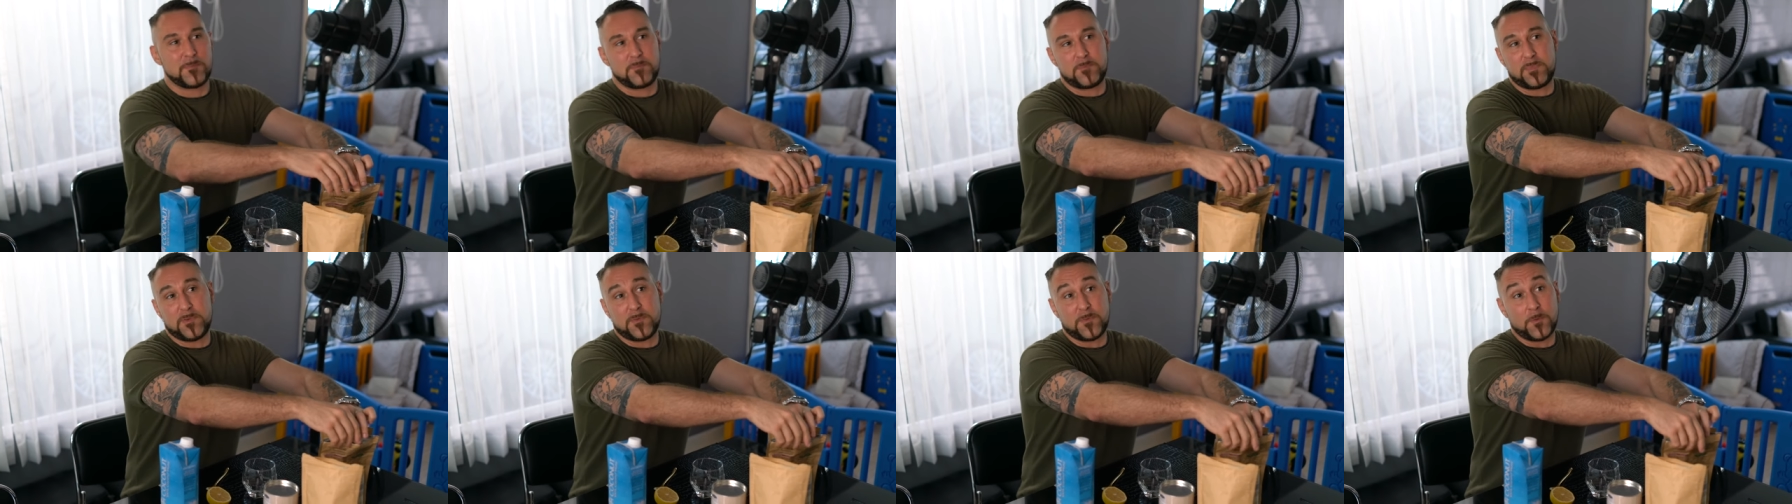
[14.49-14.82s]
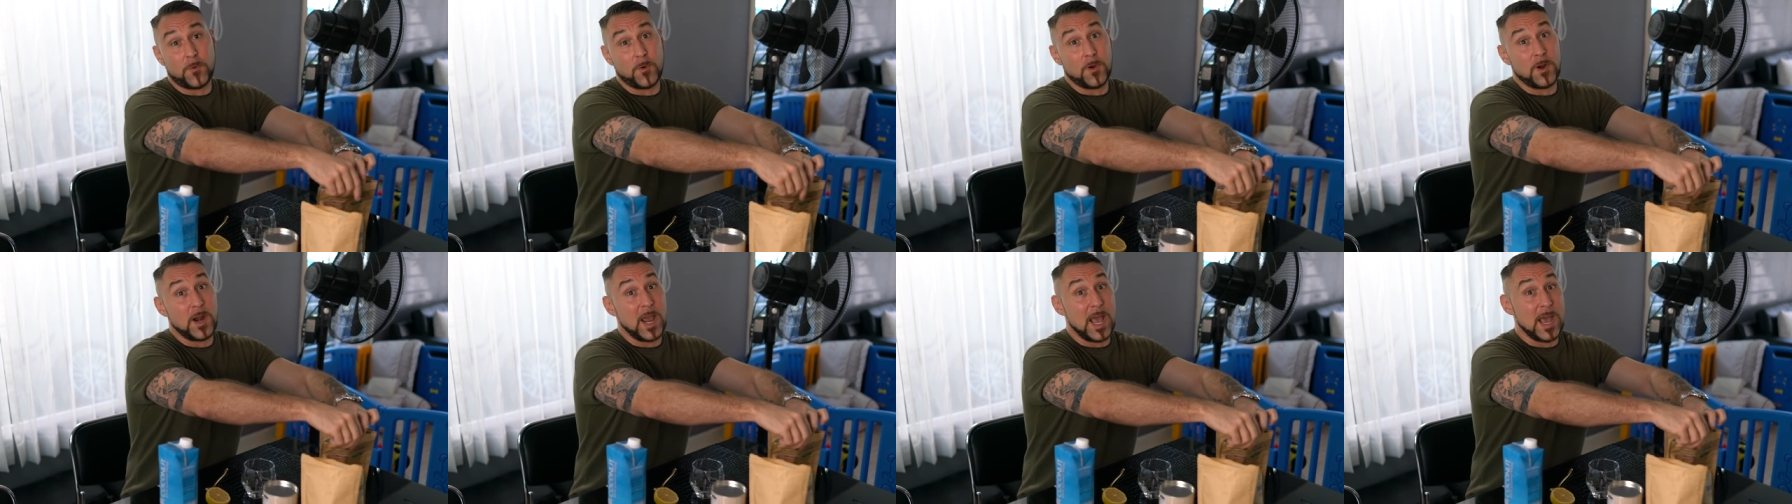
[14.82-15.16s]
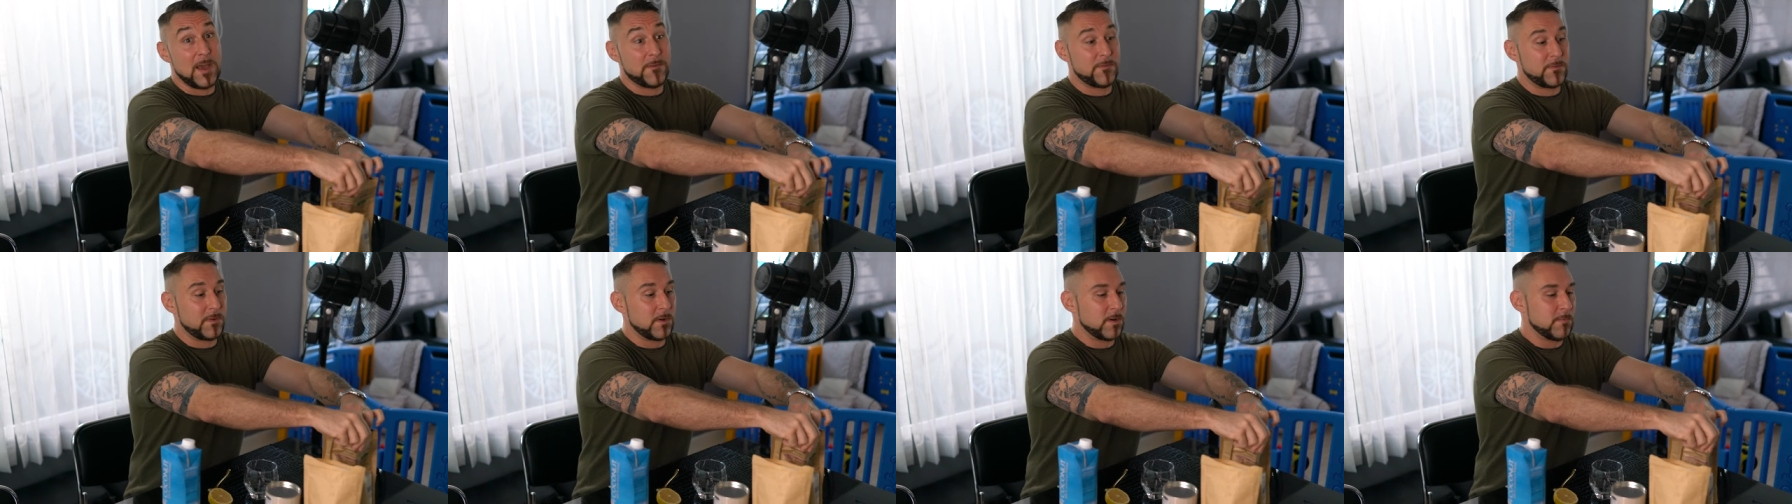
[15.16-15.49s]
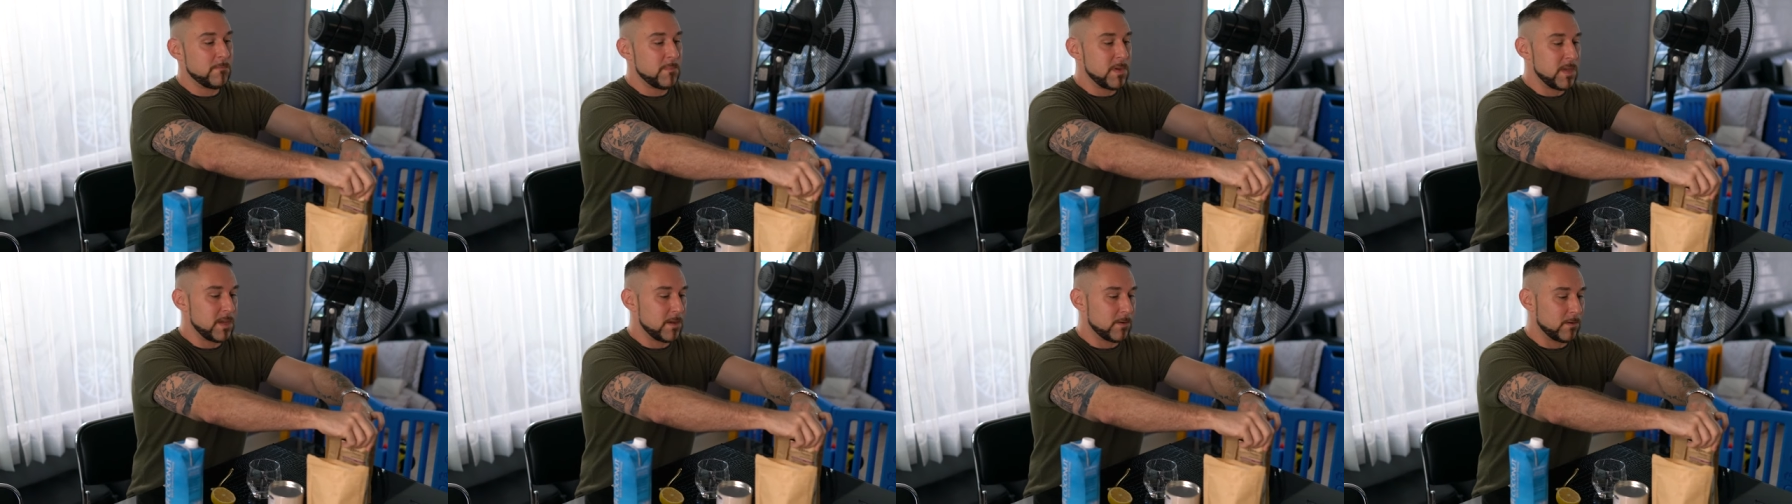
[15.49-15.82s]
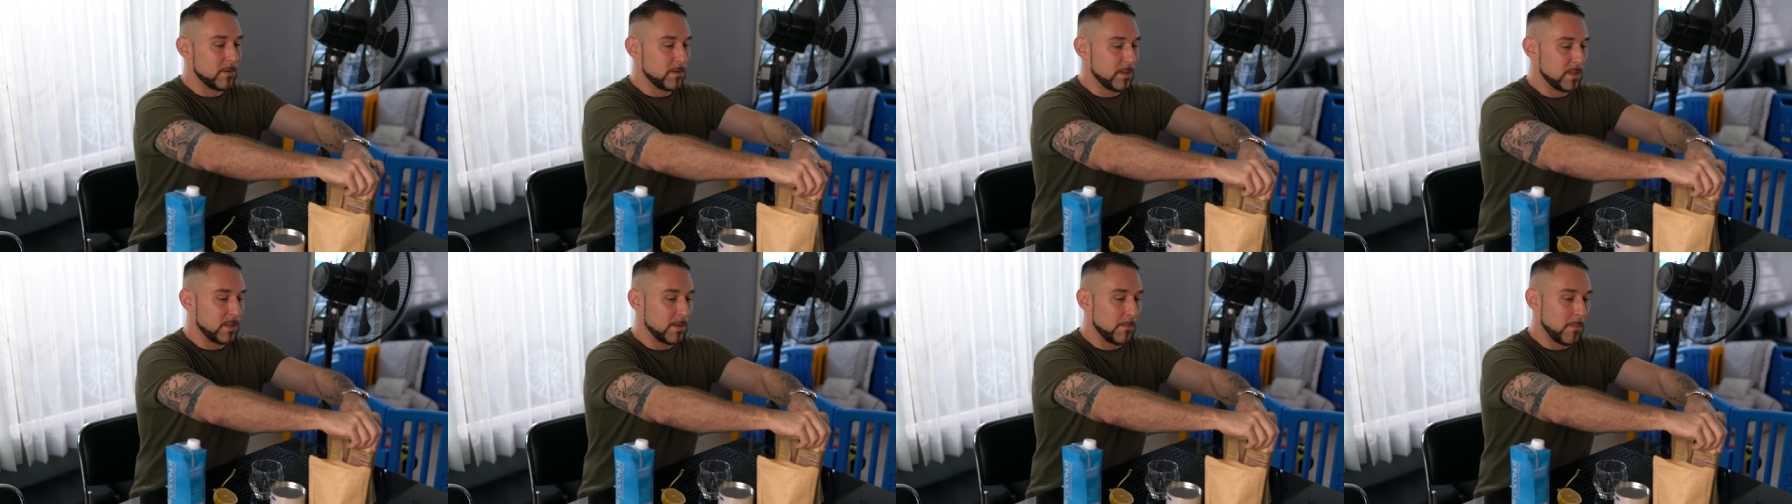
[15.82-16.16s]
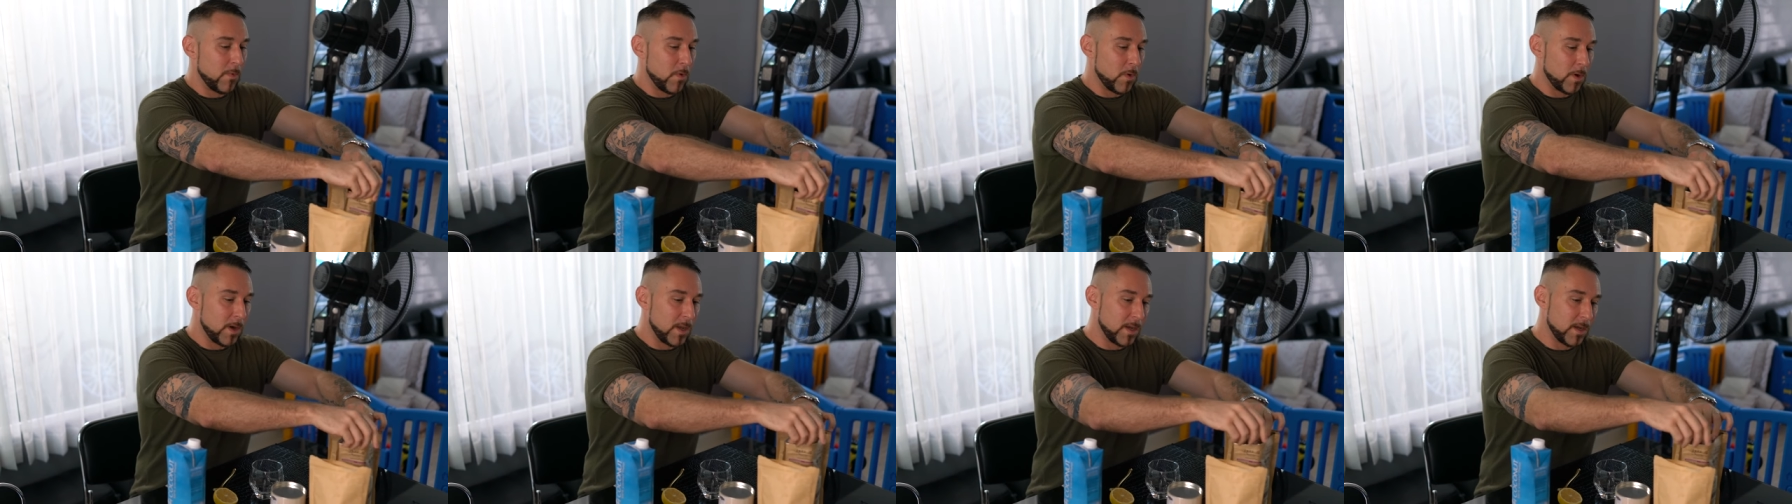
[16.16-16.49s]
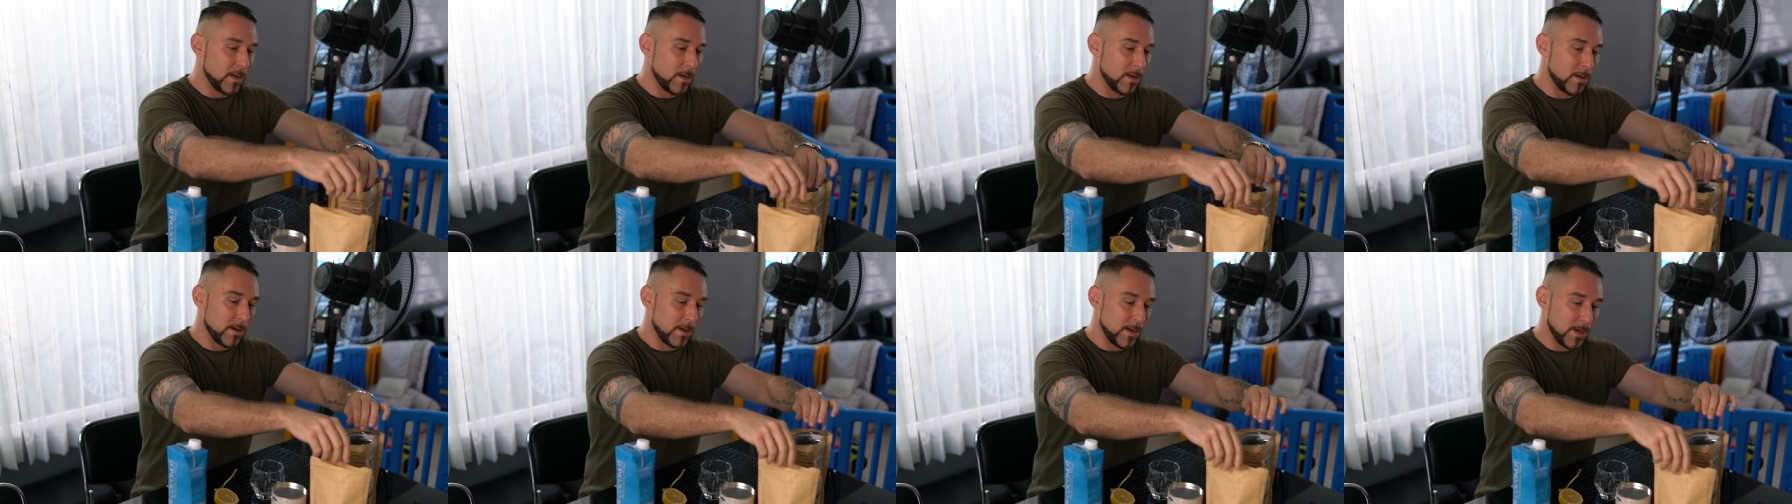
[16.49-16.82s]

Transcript: before or after a meal in the morning.